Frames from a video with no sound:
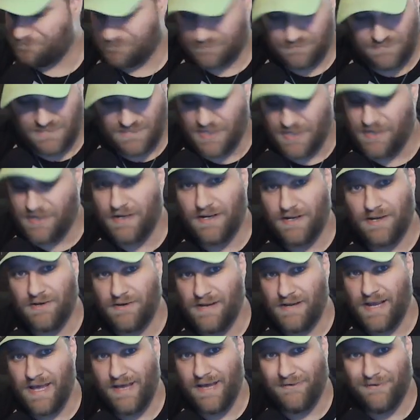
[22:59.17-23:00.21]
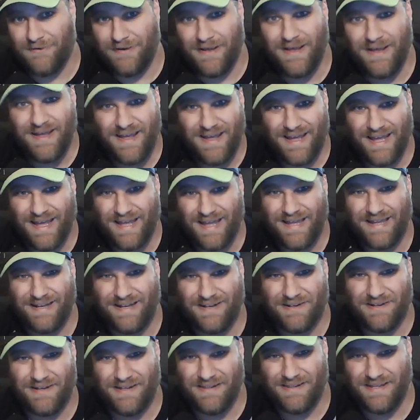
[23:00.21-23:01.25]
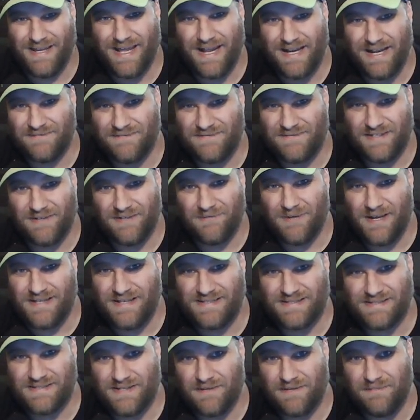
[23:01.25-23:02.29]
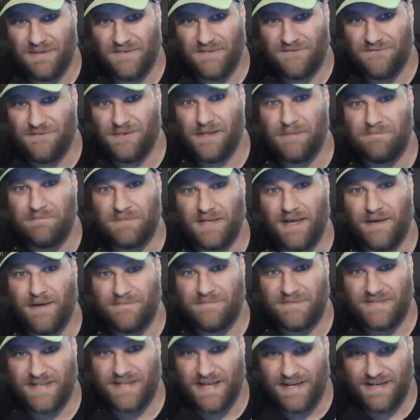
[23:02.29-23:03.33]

They're gonna go down, and the NFC West is gonna be flipped upside